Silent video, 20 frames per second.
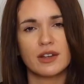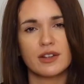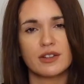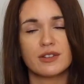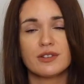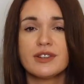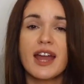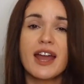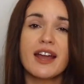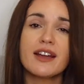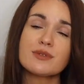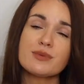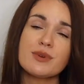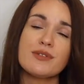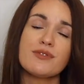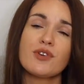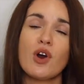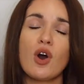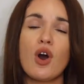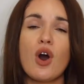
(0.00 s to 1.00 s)
So next
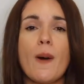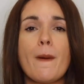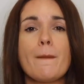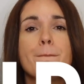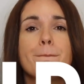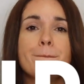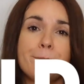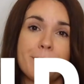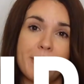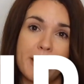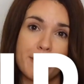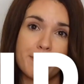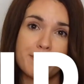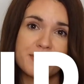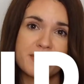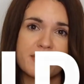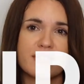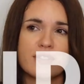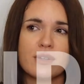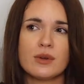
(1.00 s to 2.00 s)
we've got bibs.
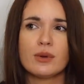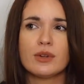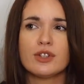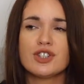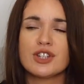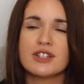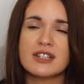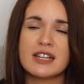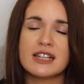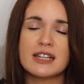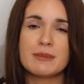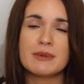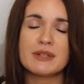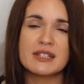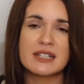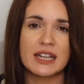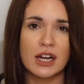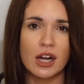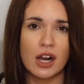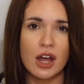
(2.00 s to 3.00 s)
So just like the
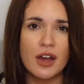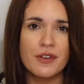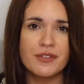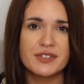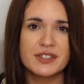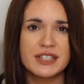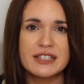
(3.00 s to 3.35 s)
muslin cloths,